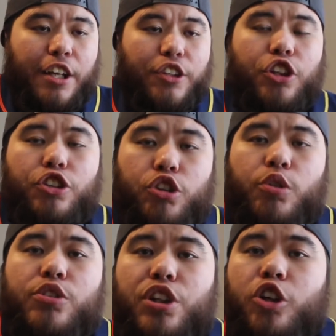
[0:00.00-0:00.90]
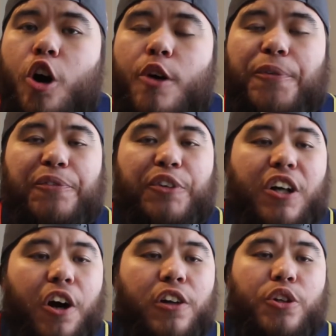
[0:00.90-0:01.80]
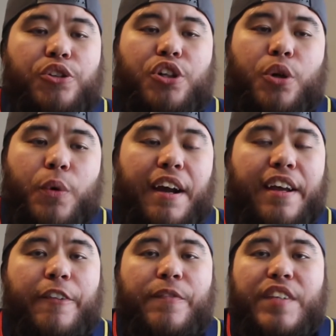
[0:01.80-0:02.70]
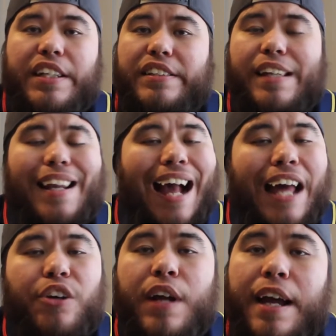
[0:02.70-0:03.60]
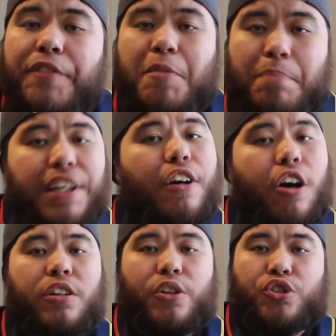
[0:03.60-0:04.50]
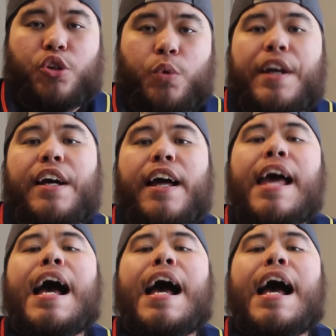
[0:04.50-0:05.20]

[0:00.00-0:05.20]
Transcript: The dude took over for Carlos Correa and said, I don't have to be Carlos Correa.